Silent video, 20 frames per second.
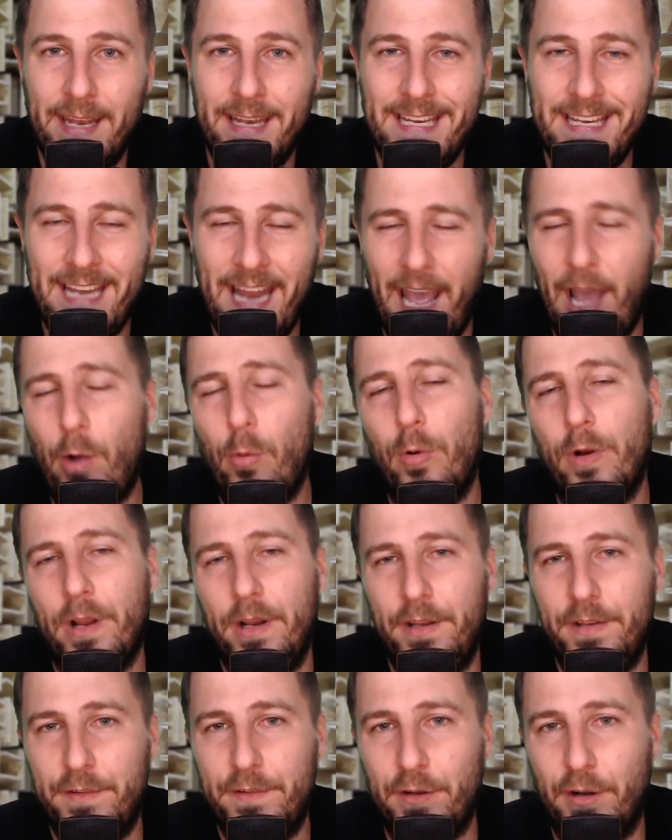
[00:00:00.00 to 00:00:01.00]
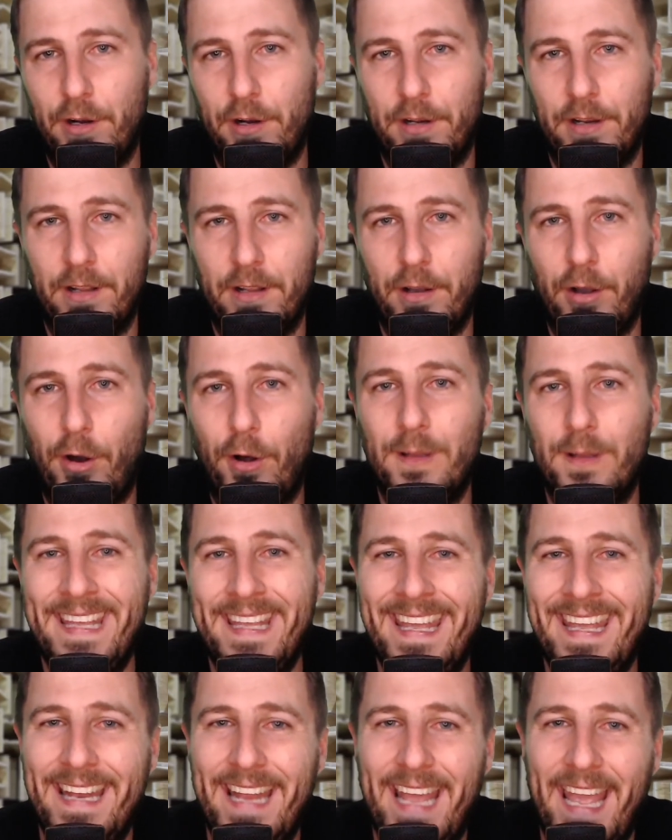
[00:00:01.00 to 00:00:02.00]
now we're going to start
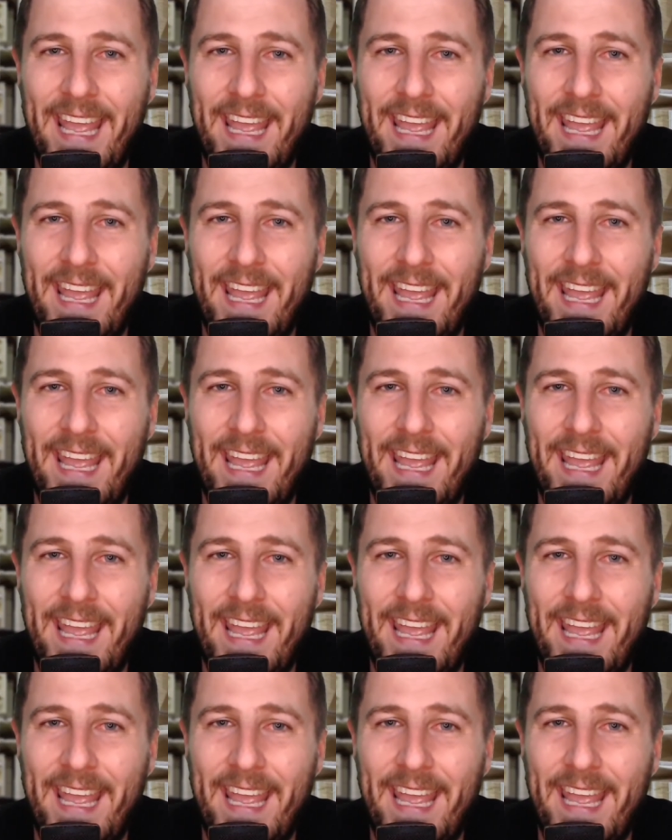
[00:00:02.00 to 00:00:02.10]
calling it